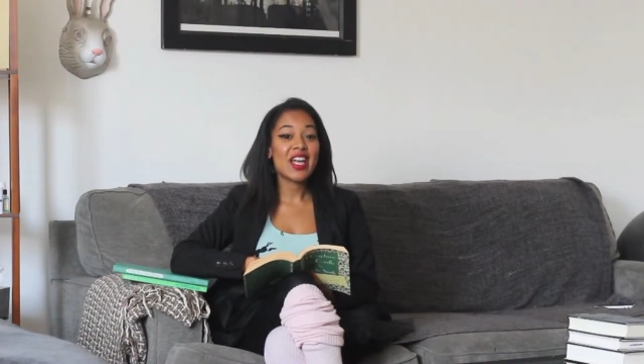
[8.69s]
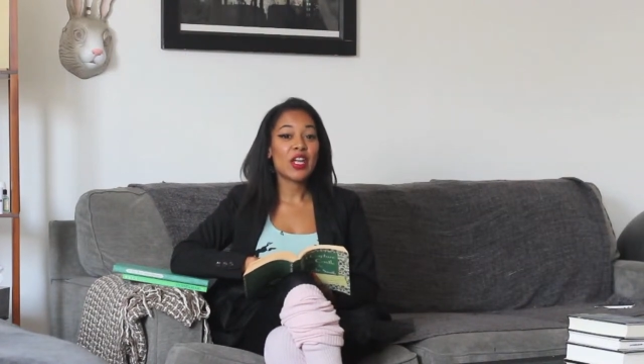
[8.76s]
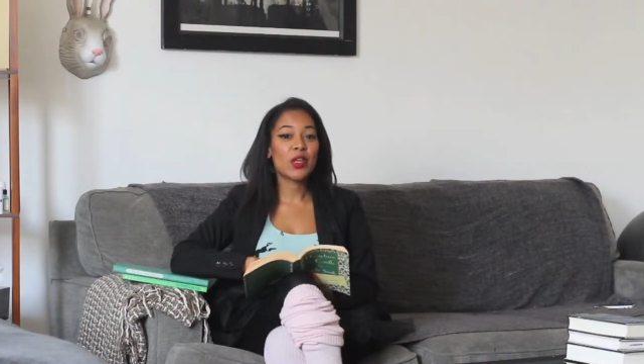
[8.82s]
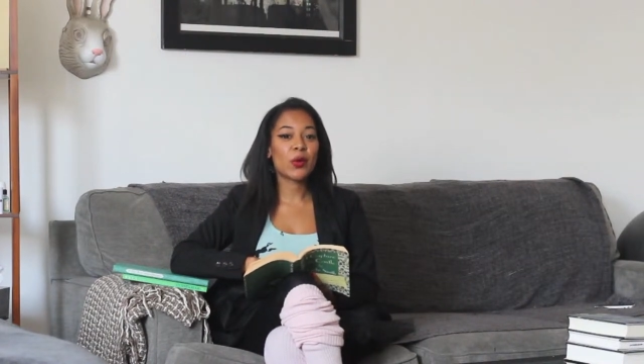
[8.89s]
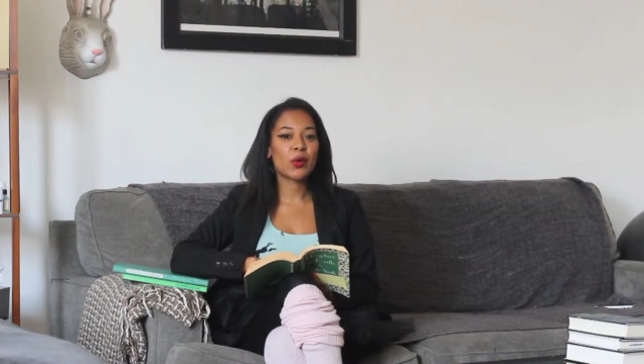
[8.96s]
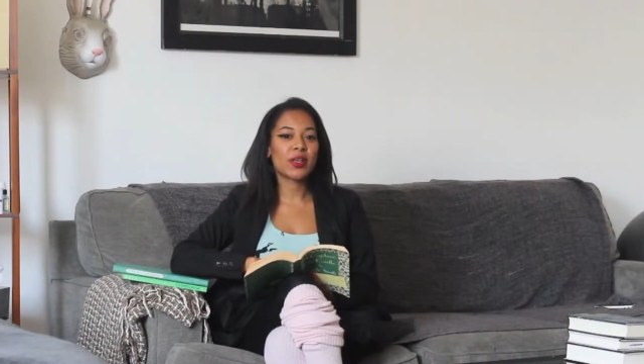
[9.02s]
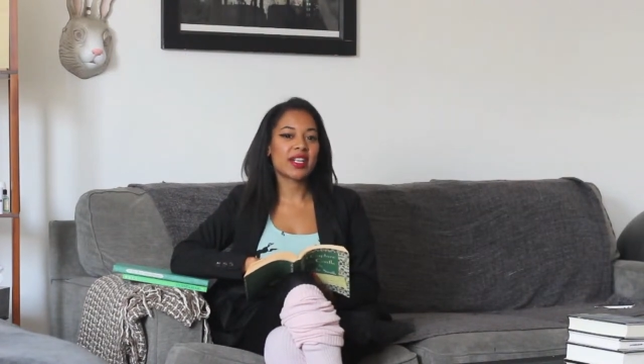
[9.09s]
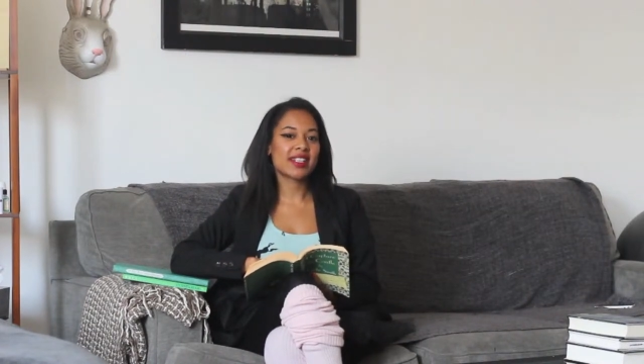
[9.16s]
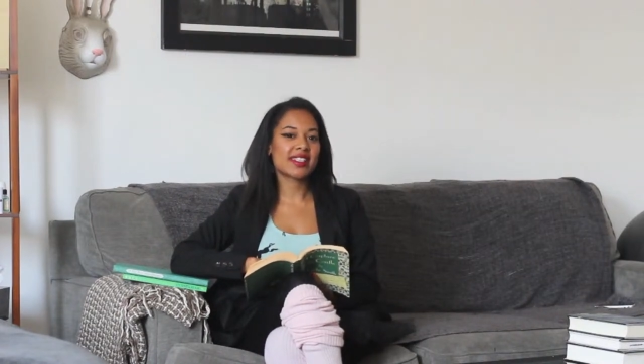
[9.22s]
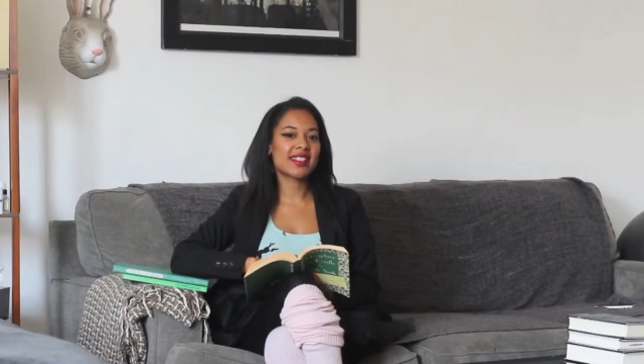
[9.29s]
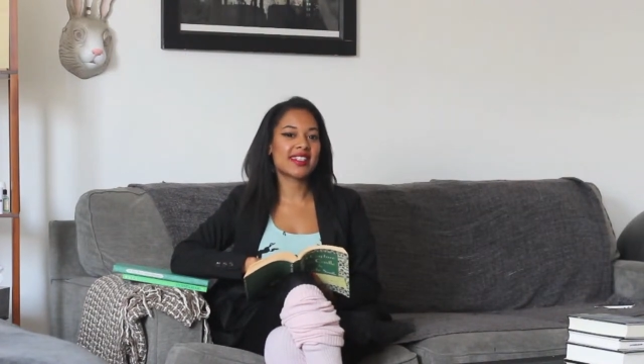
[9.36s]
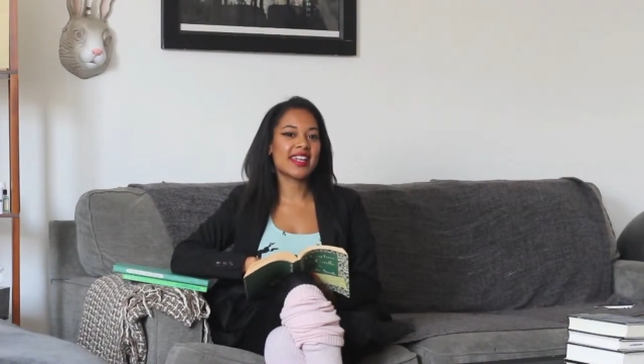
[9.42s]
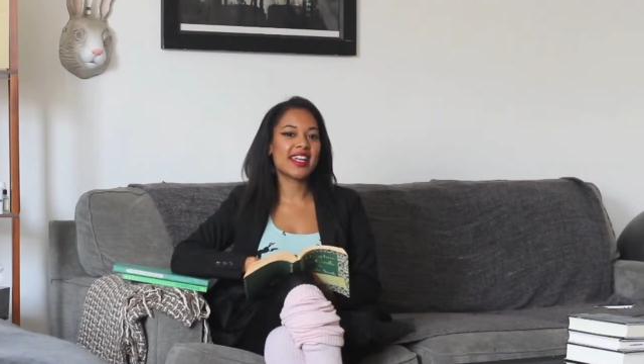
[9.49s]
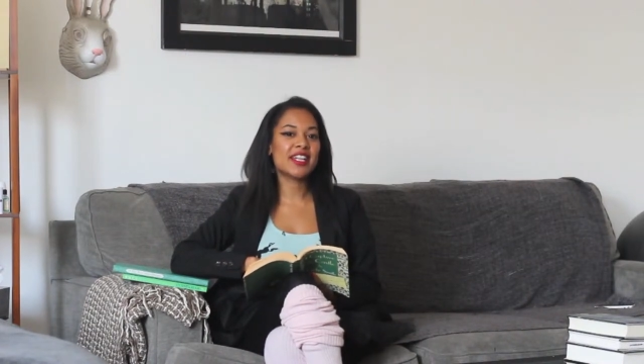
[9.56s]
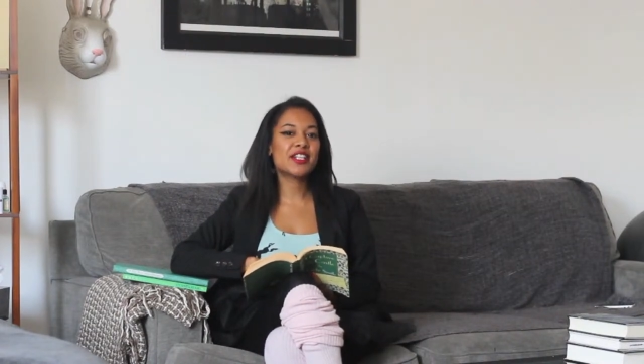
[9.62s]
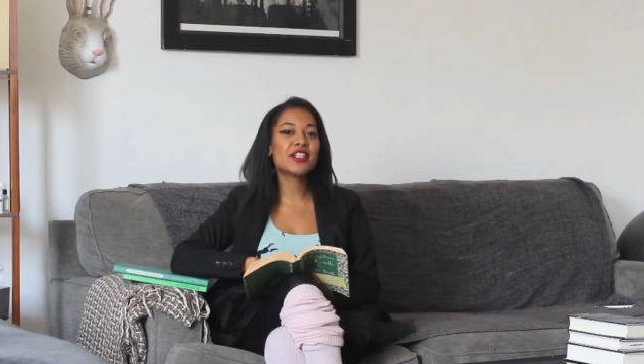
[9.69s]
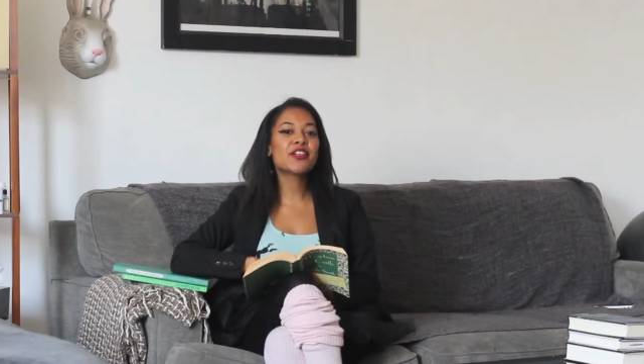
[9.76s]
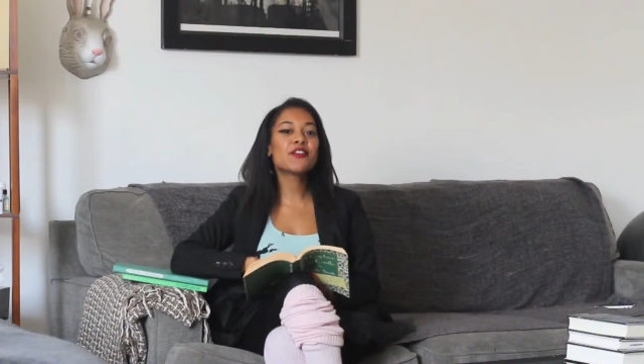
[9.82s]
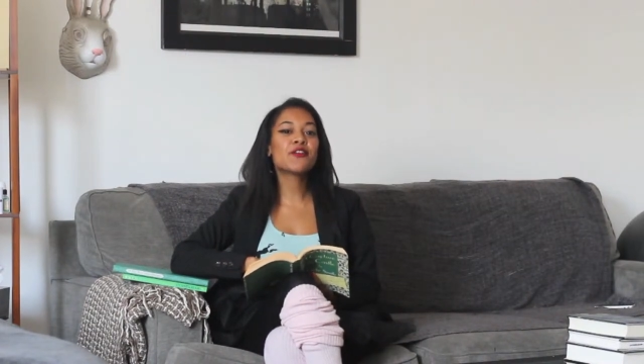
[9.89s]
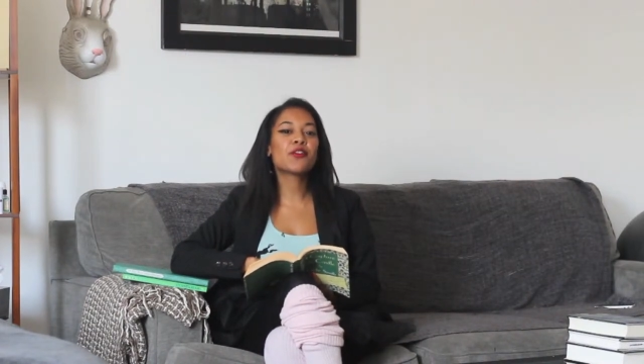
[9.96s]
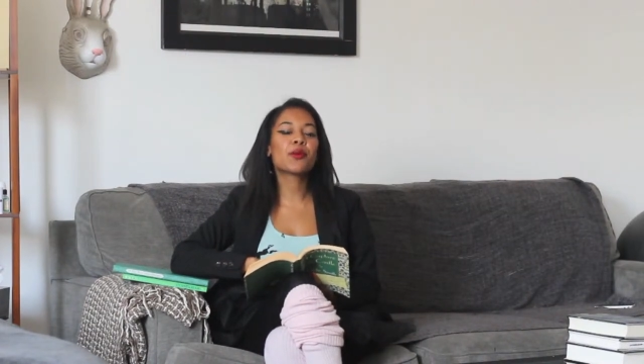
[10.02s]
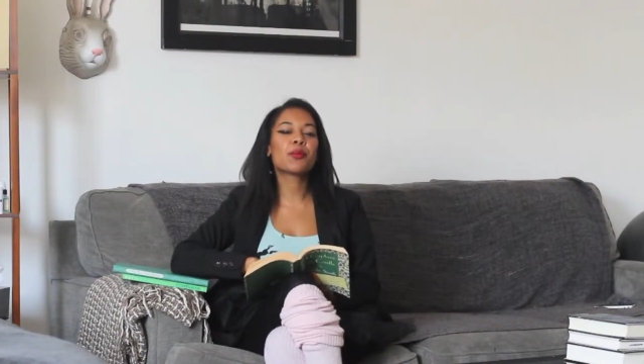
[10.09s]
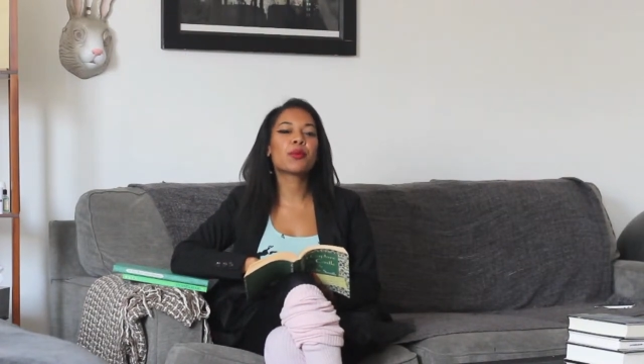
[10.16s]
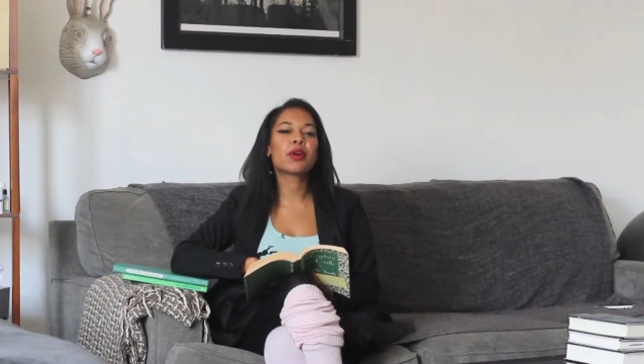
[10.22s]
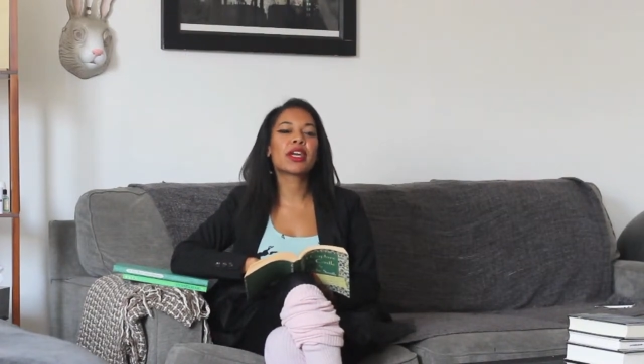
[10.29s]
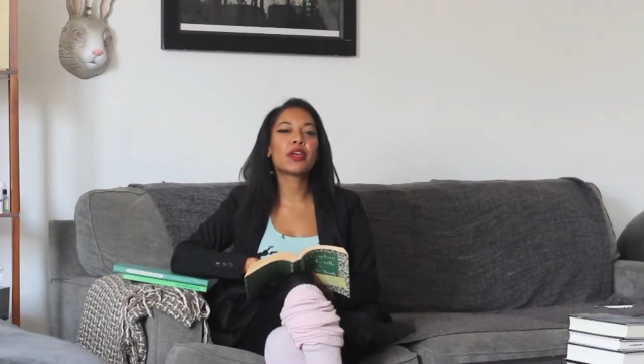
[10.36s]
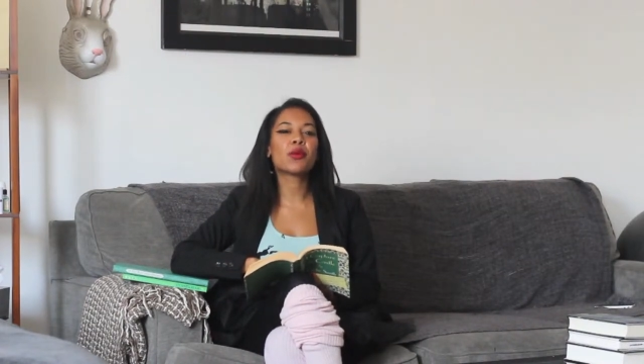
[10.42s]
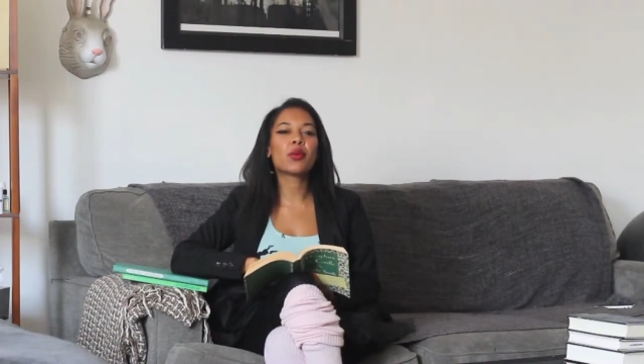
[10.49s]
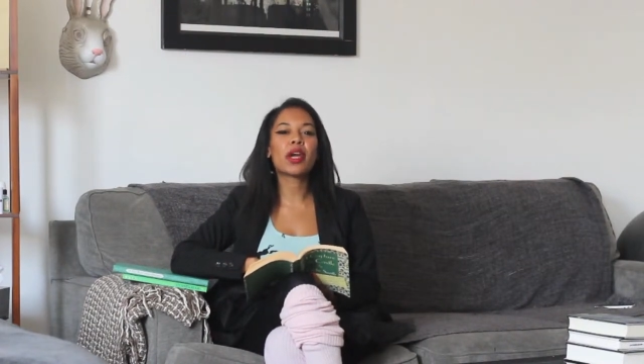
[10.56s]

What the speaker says: your destination for book and